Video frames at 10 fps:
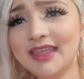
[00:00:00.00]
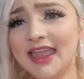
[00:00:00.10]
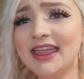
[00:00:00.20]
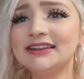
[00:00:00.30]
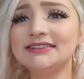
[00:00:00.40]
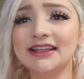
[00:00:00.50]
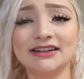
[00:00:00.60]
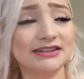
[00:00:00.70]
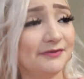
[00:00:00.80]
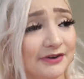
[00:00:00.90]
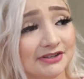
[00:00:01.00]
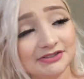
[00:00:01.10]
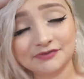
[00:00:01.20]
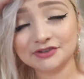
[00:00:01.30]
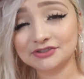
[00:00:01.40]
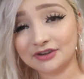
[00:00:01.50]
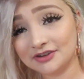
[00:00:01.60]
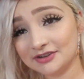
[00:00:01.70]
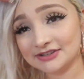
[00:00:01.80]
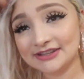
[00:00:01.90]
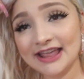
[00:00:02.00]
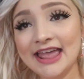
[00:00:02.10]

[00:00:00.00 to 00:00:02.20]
and and first for starters